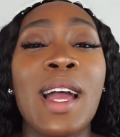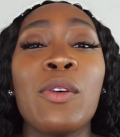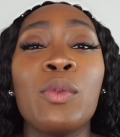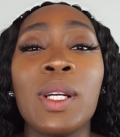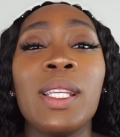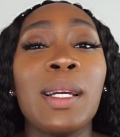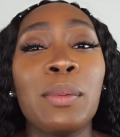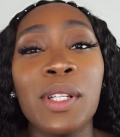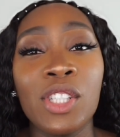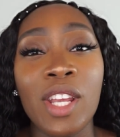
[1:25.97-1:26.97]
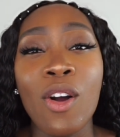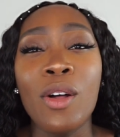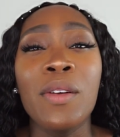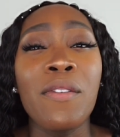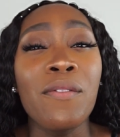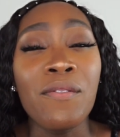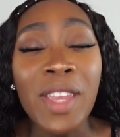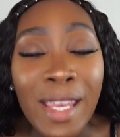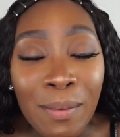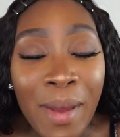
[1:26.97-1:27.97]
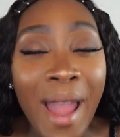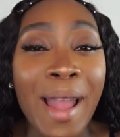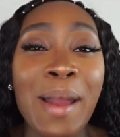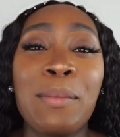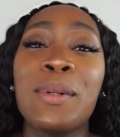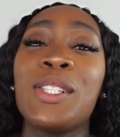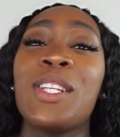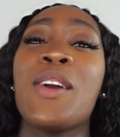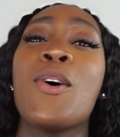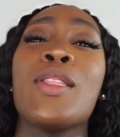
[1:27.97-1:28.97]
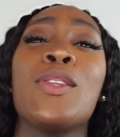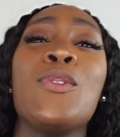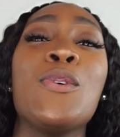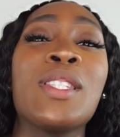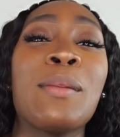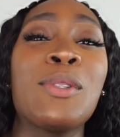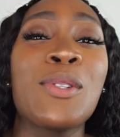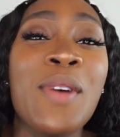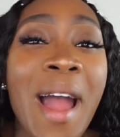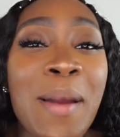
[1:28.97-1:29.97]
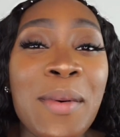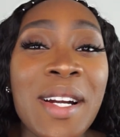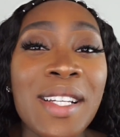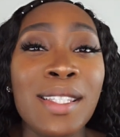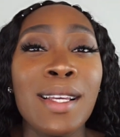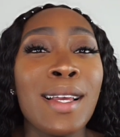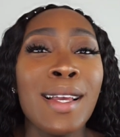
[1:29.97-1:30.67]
I really appreciate all the feedback. I appreciate all the new subscribers.